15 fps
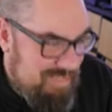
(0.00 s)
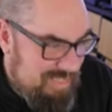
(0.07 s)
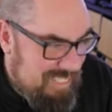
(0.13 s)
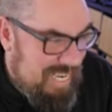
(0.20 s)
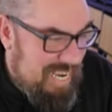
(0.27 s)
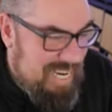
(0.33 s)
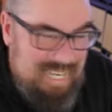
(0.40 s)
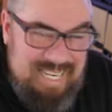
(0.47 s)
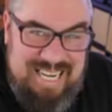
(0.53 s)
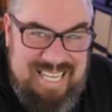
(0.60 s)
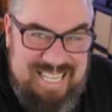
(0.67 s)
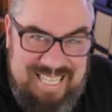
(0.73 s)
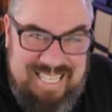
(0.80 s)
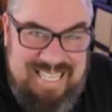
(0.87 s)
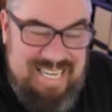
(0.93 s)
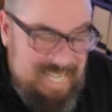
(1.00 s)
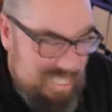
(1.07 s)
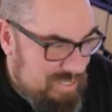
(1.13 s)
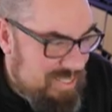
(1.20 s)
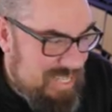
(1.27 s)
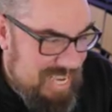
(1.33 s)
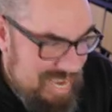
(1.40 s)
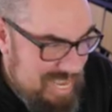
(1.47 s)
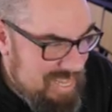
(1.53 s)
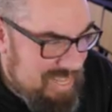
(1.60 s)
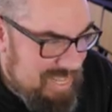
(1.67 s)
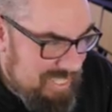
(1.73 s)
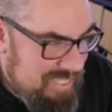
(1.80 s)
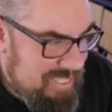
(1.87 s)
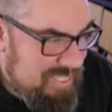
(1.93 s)
It's kind of hitting the nail on the
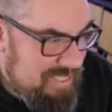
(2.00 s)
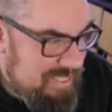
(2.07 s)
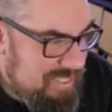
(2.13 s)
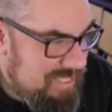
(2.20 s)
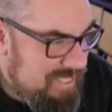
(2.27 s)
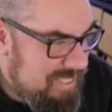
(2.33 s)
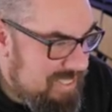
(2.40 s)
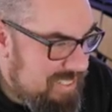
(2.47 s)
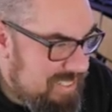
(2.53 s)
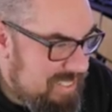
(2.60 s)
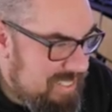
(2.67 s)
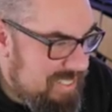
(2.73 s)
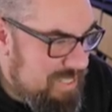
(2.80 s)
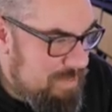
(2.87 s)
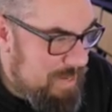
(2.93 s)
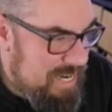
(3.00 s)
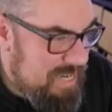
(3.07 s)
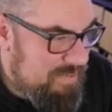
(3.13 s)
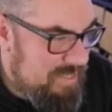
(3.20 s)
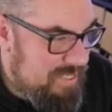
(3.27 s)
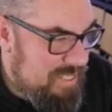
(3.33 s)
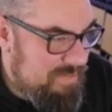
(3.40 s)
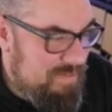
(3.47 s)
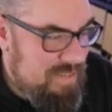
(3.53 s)
head, this. The benefits